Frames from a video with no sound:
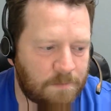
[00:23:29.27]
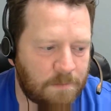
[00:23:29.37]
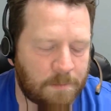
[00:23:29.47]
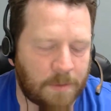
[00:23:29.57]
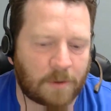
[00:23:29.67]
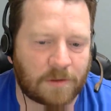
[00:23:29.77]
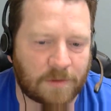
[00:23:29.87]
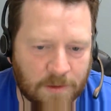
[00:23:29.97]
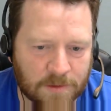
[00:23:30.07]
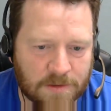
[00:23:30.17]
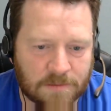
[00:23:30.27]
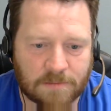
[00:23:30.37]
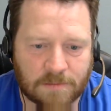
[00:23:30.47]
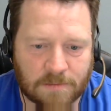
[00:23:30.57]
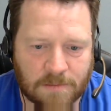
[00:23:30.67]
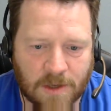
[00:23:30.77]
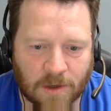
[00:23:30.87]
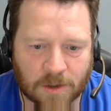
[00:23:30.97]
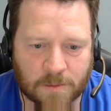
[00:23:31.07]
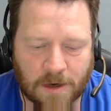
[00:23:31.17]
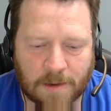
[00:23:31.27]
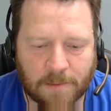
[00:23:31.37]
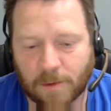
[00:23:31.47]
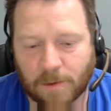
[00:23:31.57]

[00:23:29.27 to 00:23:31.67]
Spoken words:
both of those cause problem. Well,